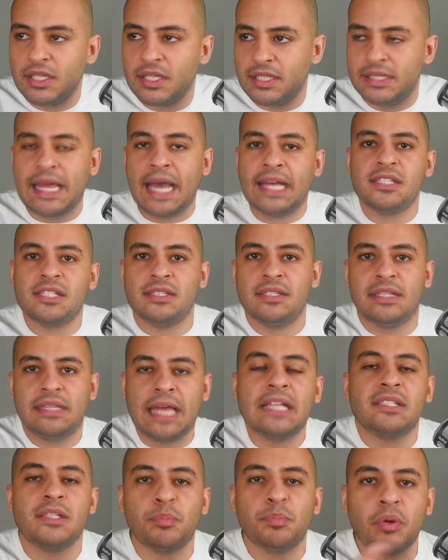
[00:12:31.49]
That's
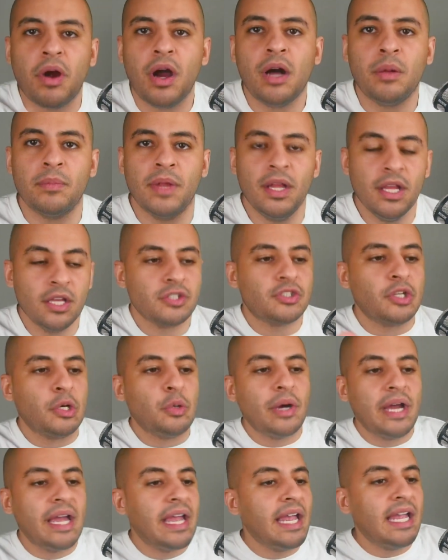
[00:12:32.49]
a problem.
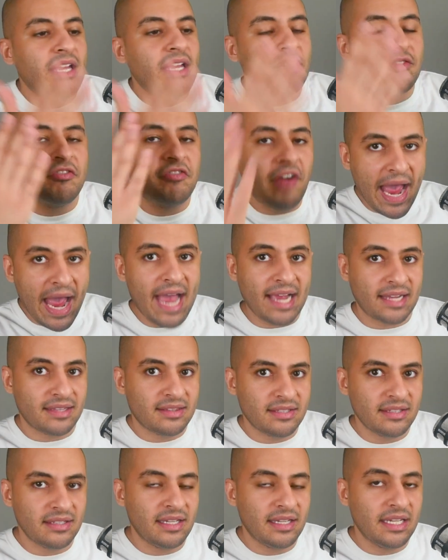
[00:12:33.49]
So, in
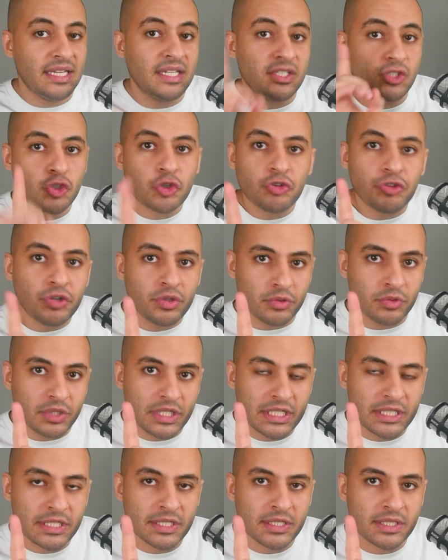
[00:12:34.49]
fact, it is true
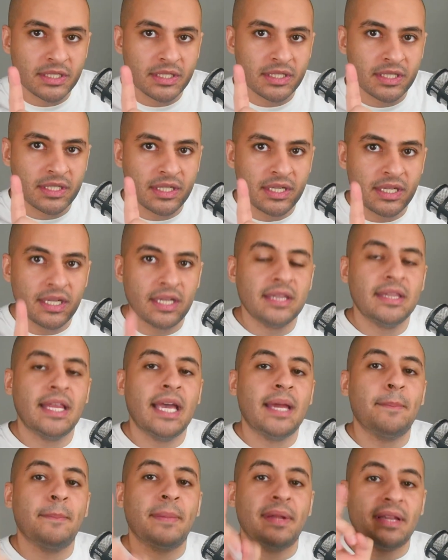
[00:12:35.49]

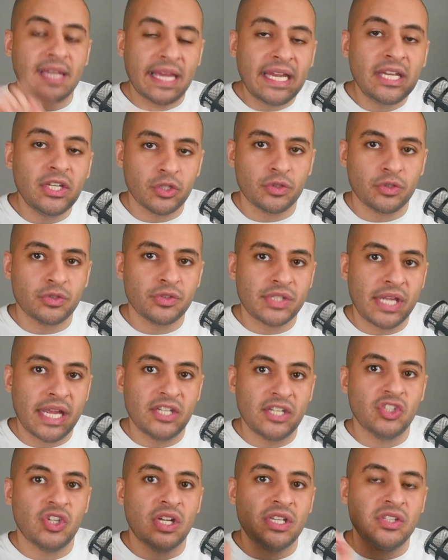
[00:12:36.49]
that millennials
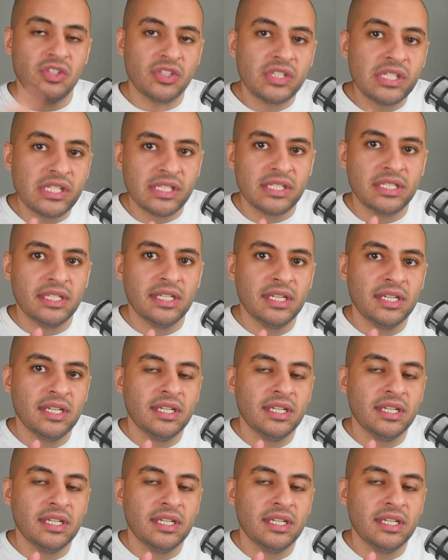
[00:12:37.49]
and Gen Z